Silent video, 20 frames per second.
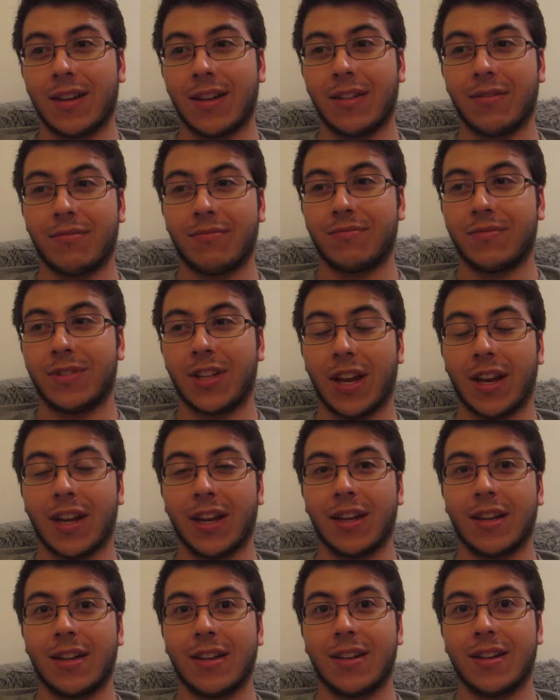I've
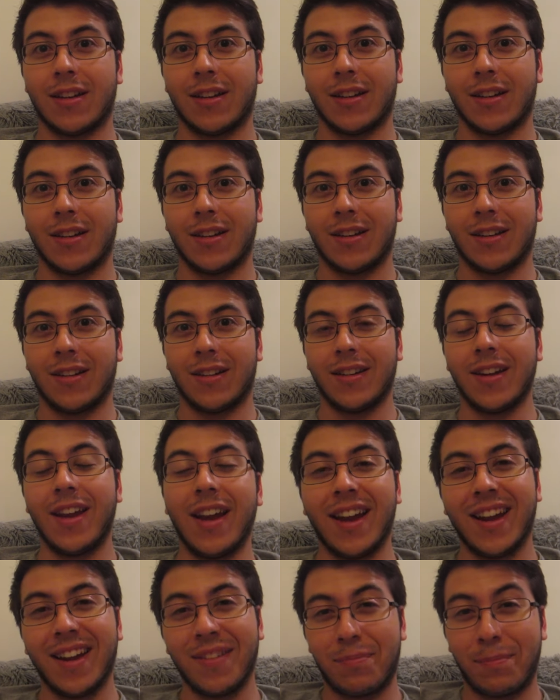done
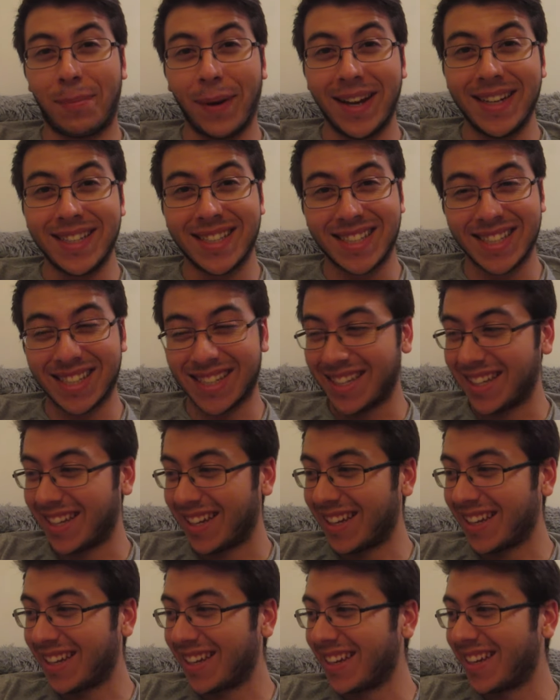it.
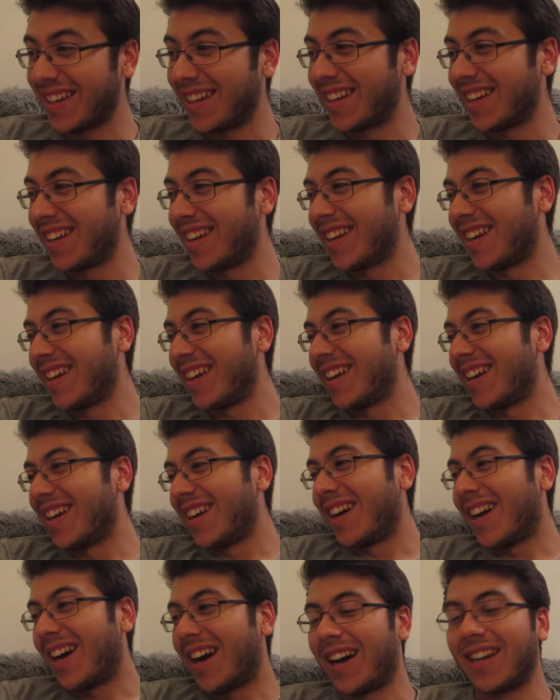Basically,
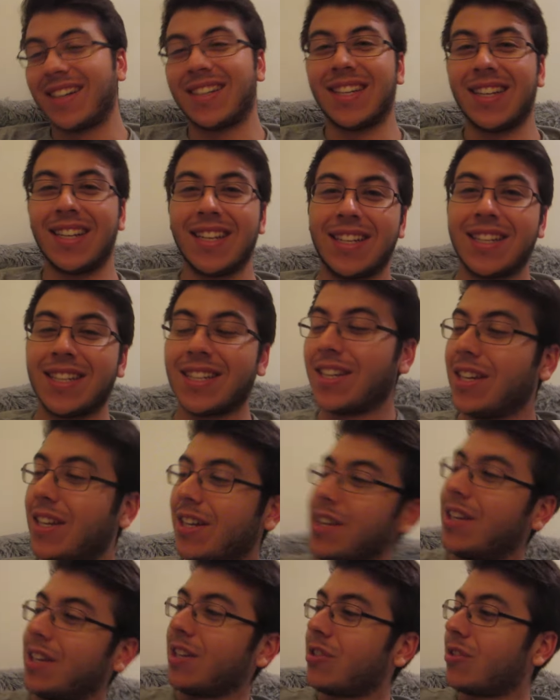I did
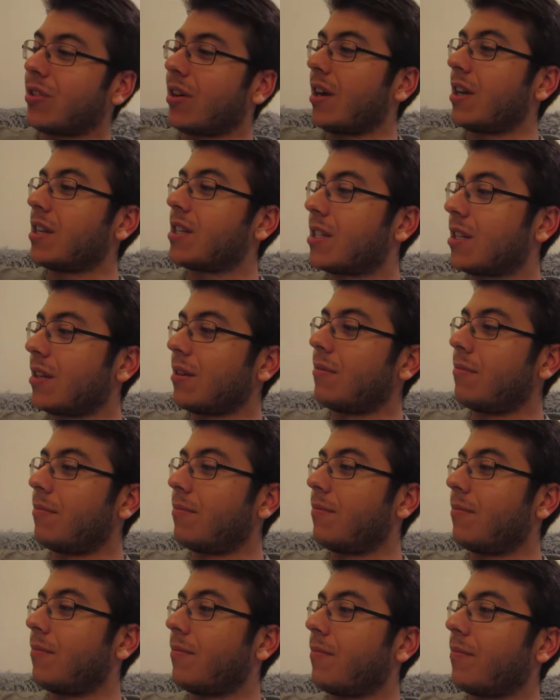try
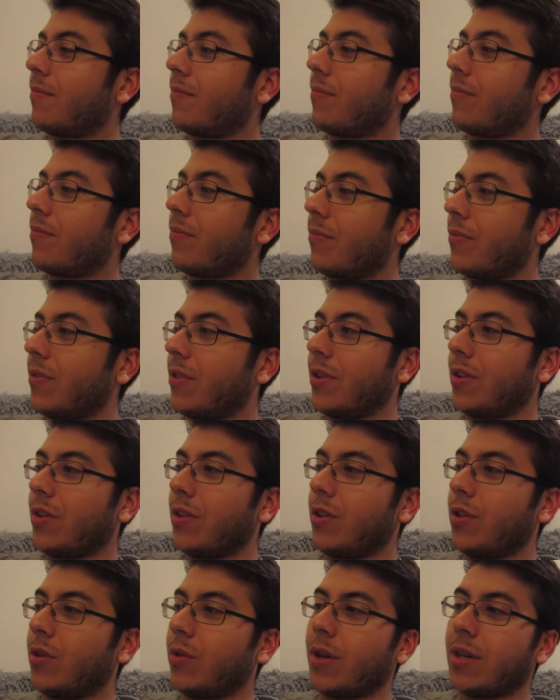some
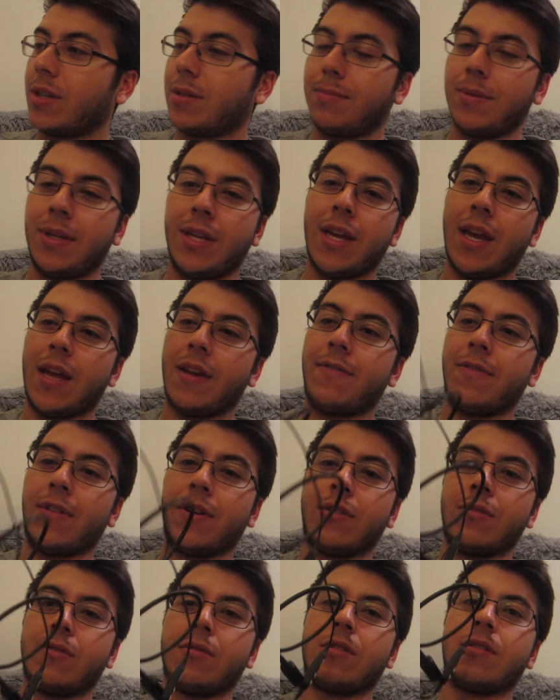U S B
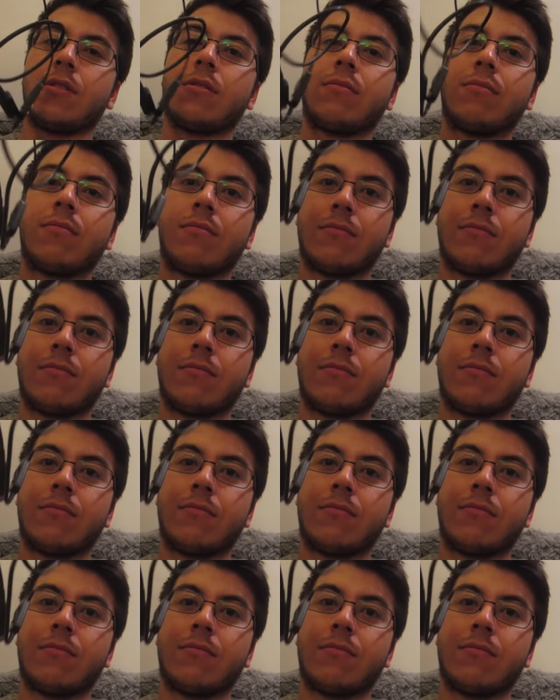headphones,